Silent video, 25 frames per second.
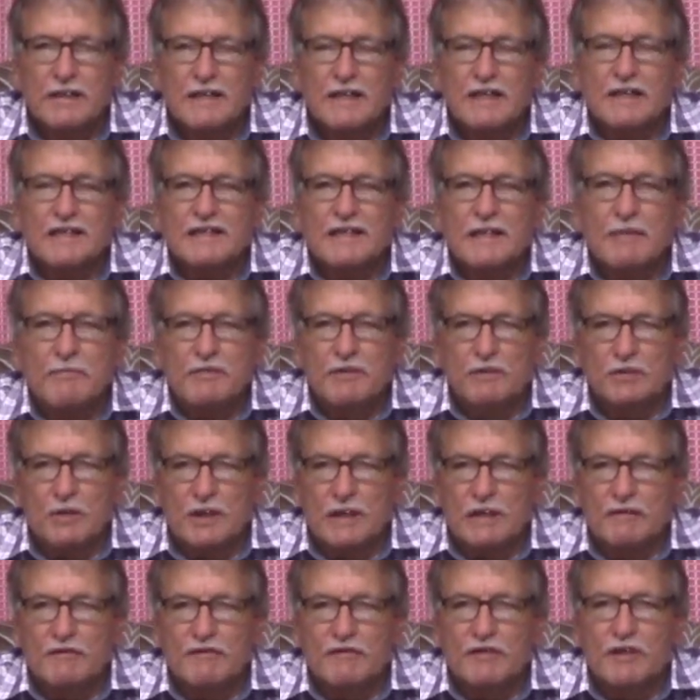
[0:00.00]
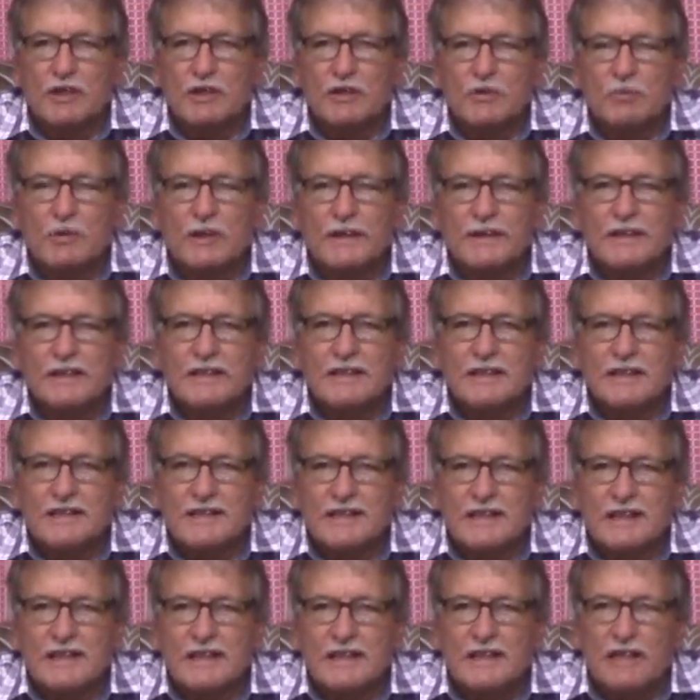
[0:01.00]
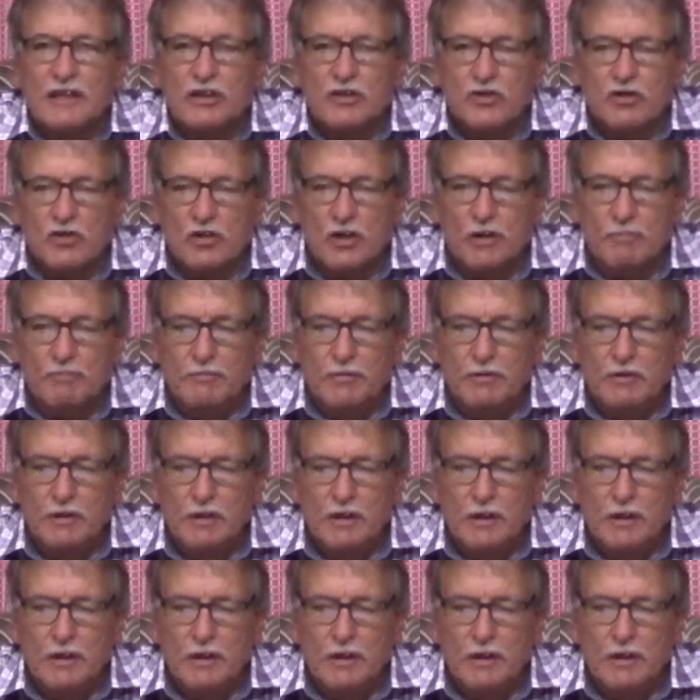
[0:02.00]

except you can find one in a second-hand shop